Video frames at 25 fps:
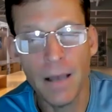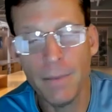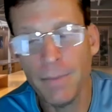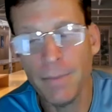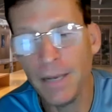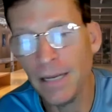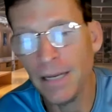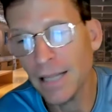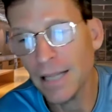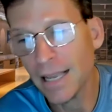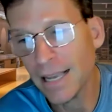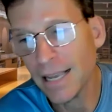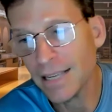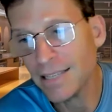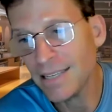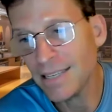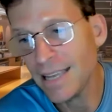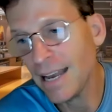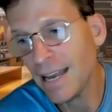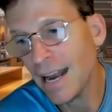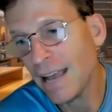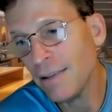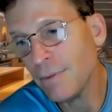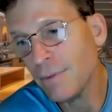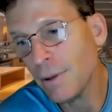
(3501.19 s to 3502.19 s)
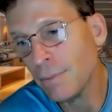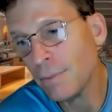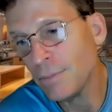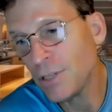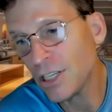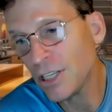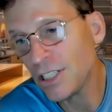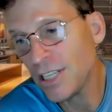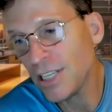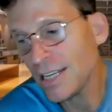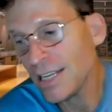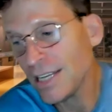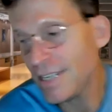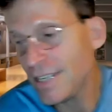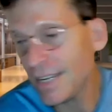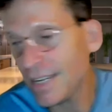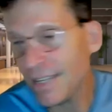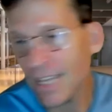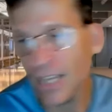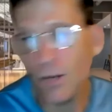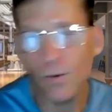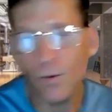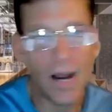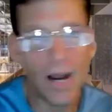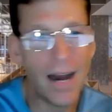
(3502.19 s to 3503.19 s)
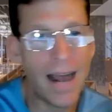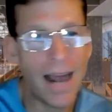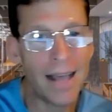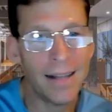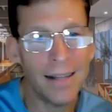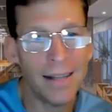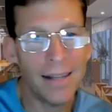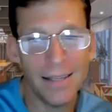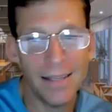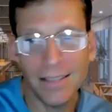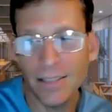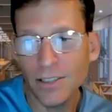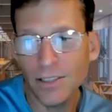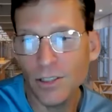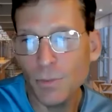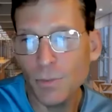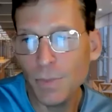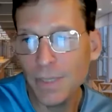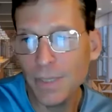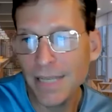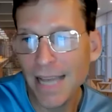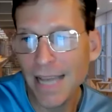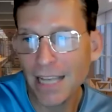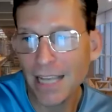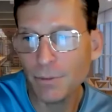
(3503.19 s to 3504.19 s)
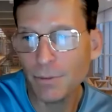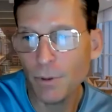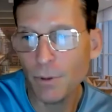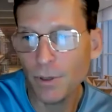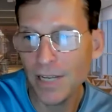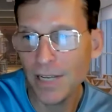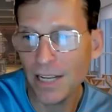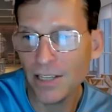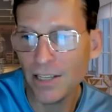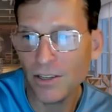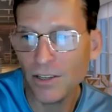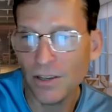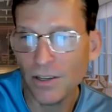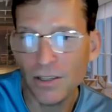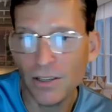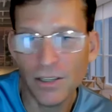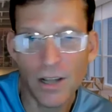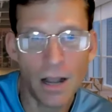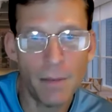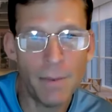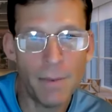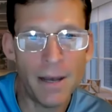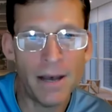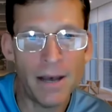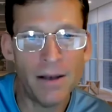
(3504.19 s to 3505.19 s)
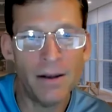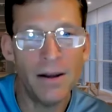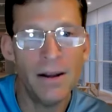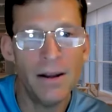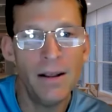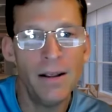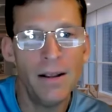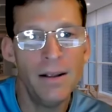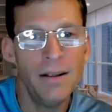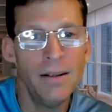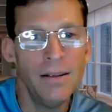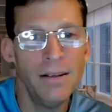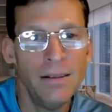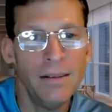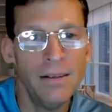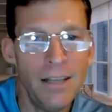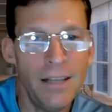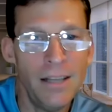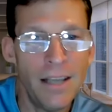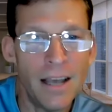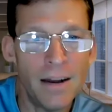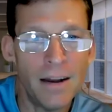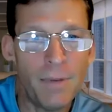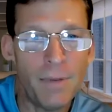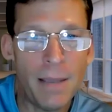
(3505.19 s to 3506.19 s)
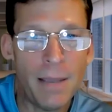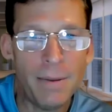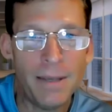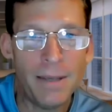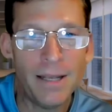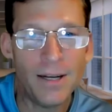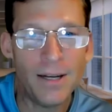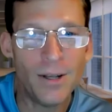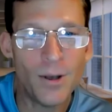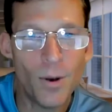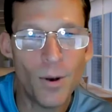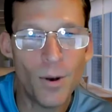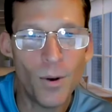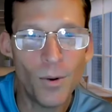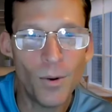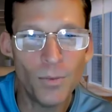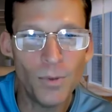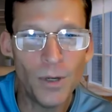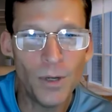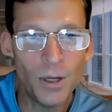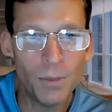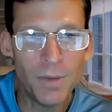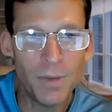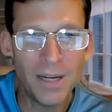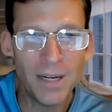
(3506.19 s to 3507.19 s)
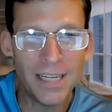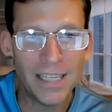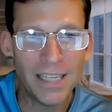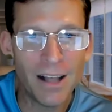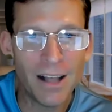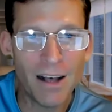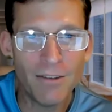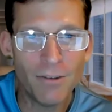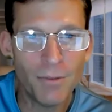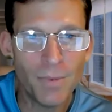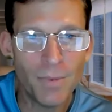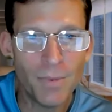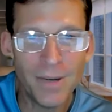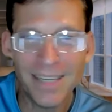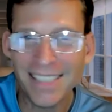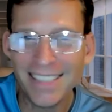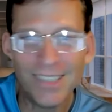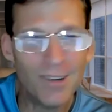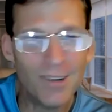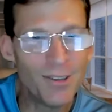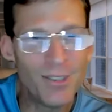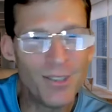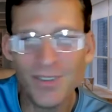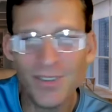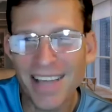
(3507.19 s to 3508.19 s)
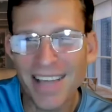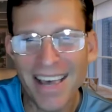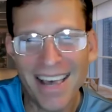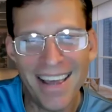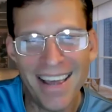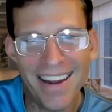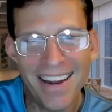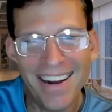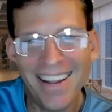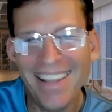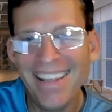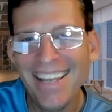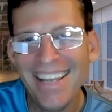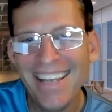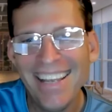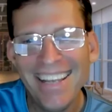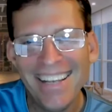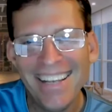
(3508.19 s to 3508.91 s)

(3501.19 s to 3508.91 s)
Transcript: I mean, like I said, I, I'm suggesting that you not act like a stupid tax protester and talk about you got to pay me in gold, real money, lawful money. Don't do that.